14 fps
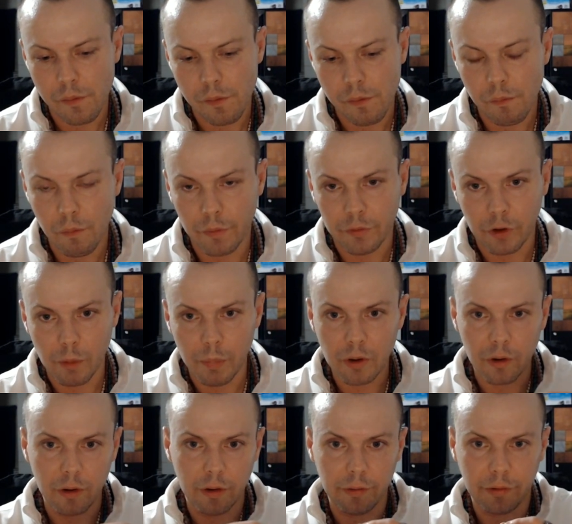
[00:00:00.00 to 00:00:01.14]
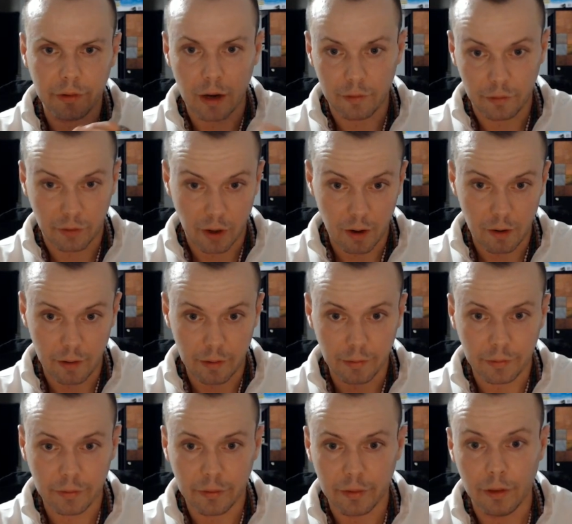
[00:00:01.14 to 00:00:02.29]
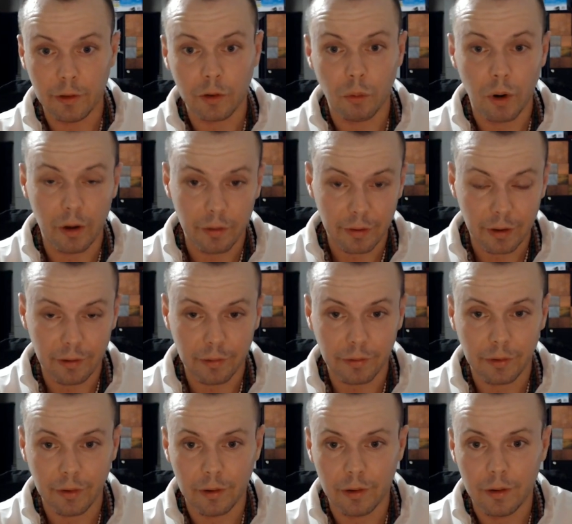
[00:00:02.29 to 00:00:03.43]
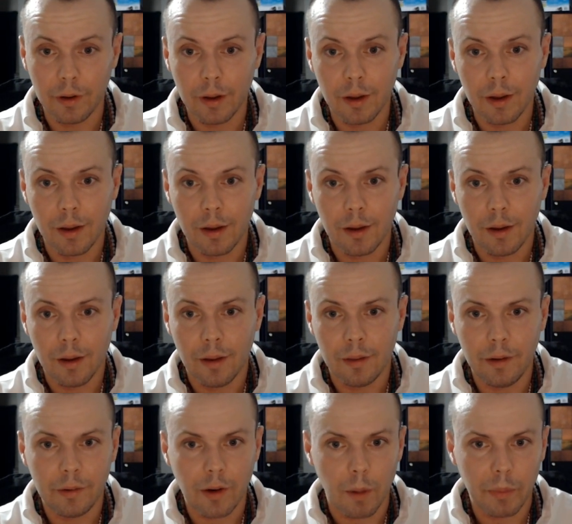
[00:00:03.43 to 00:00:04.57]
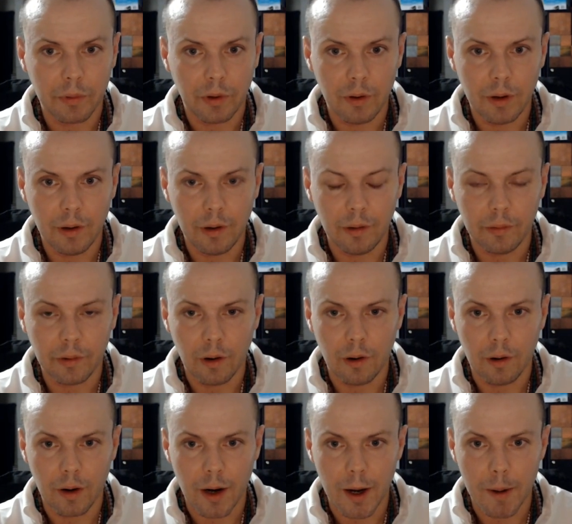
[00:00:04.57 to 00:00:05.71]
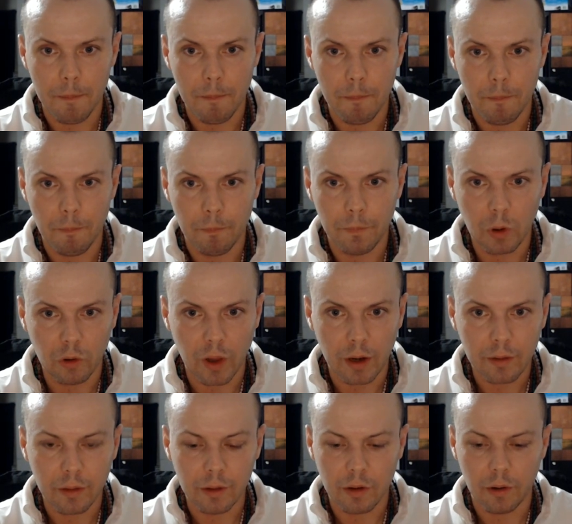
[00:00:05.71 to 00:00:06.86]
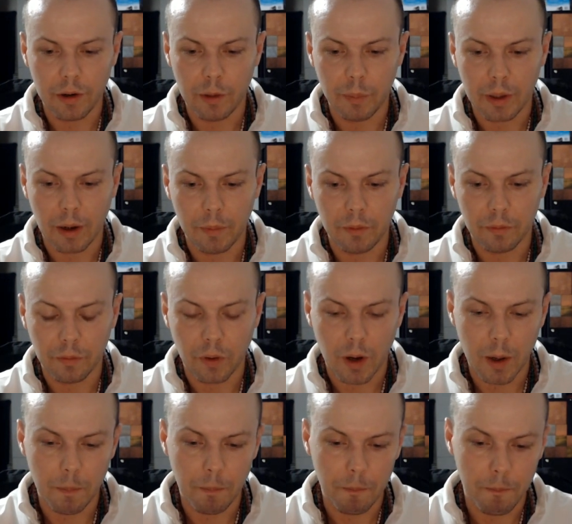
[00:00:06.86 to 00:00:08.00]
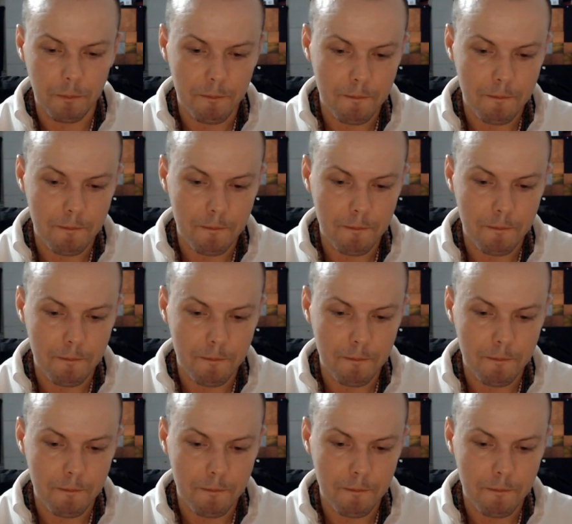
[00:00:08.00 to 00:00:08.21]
with Jupiter in Sagittarius in the 12th house, though, these opportunities are they're likely going to be coming from